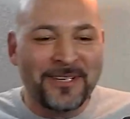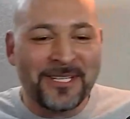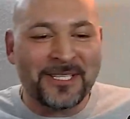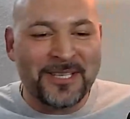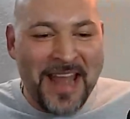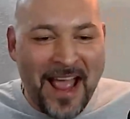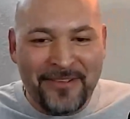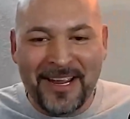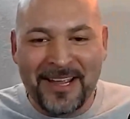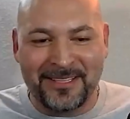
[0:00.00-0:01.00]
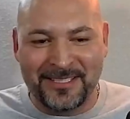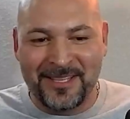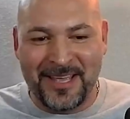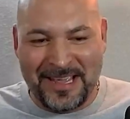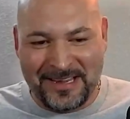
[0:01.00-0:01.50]
Let me just navigate
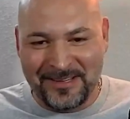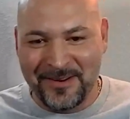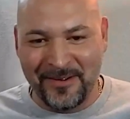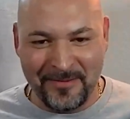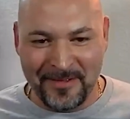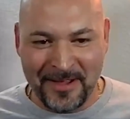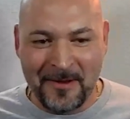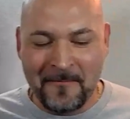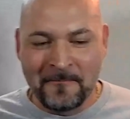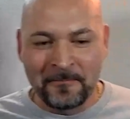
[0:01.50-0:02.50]
this thing. You know what I mean?